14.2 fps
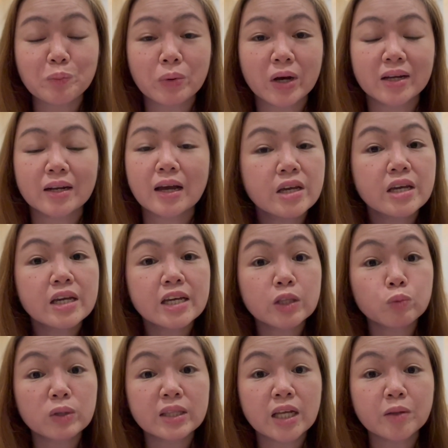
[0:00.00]
but it
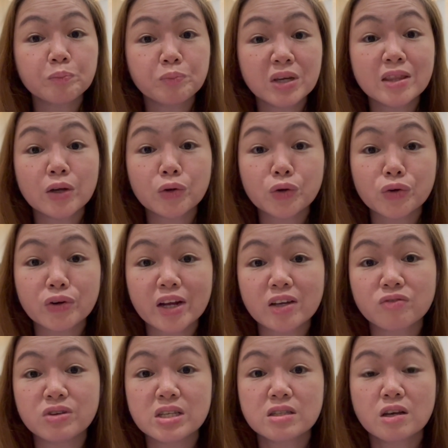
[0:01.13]
will not be the correct
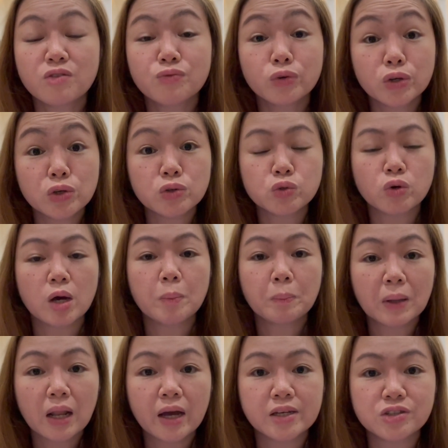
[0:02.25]
visa for you to
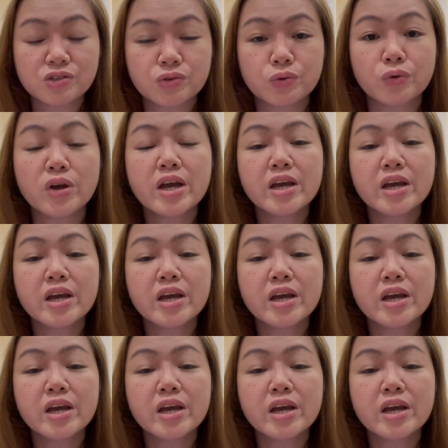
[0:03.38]
apply to.